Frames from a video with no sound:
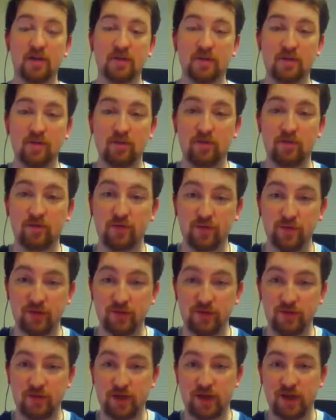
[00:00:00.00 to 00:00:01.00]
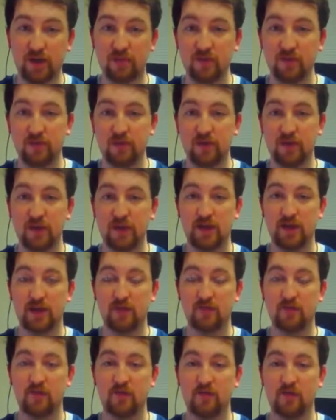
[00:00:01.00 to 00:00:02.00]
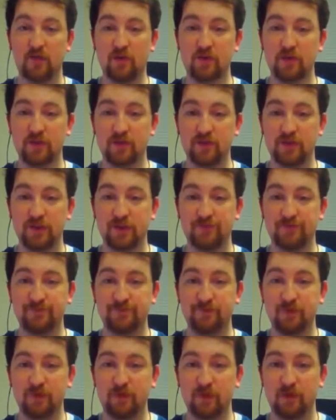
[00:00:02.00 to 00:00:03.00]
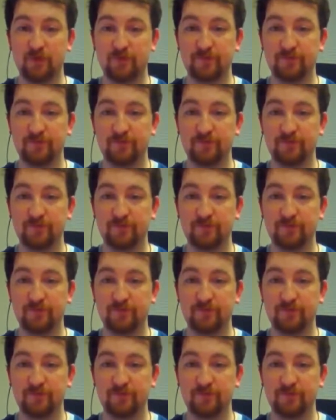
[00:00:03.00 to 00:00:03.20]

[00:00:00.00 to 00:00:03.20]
to review their games, and so far so good. So